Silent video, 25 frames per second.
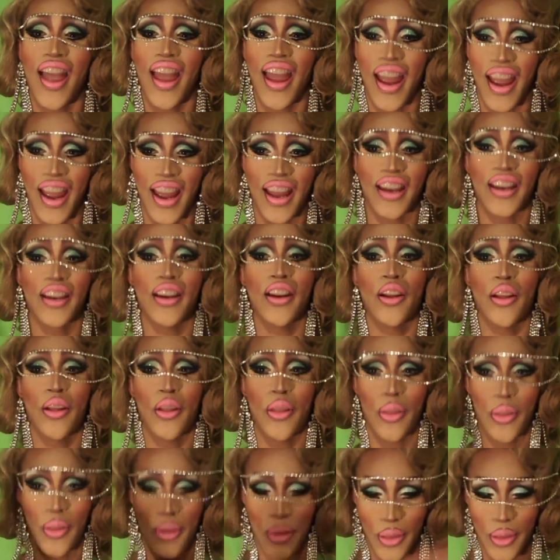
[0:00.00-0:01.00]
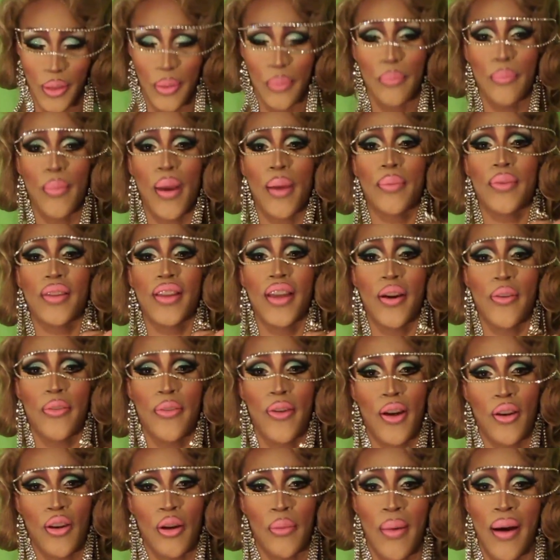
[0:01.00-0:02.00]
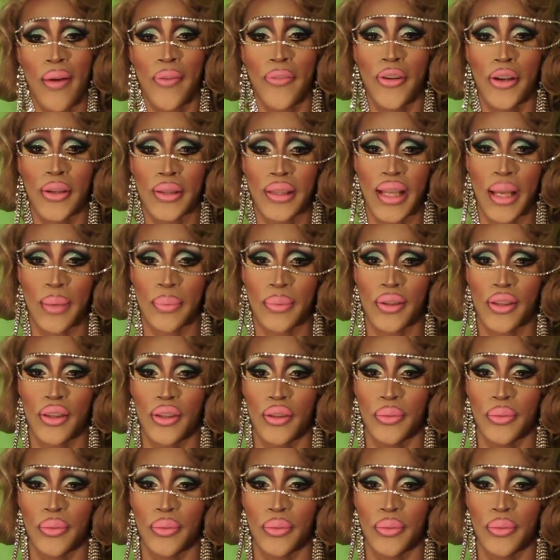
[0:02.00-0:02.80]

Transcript: And maybe they'll follow my footsteps too.